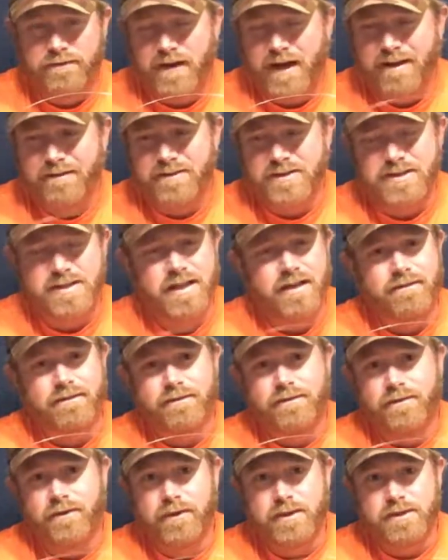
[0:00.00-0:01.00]
five and
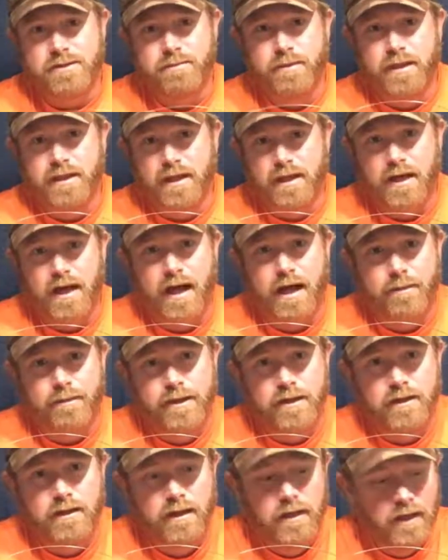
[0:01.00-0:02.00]
seven foot's been the
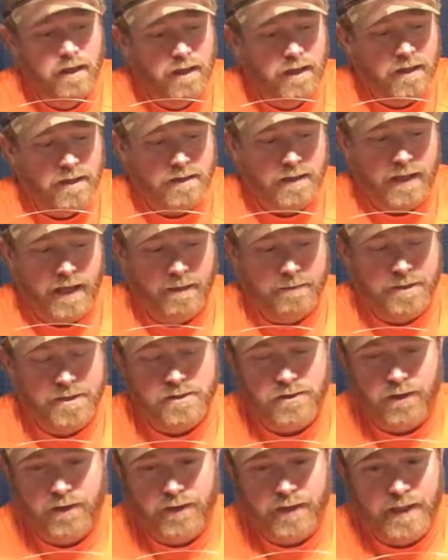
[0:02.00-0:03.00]
common that I've
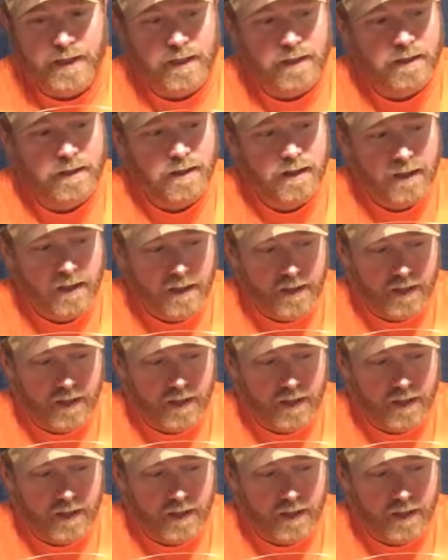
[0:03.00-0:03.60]
been targeting.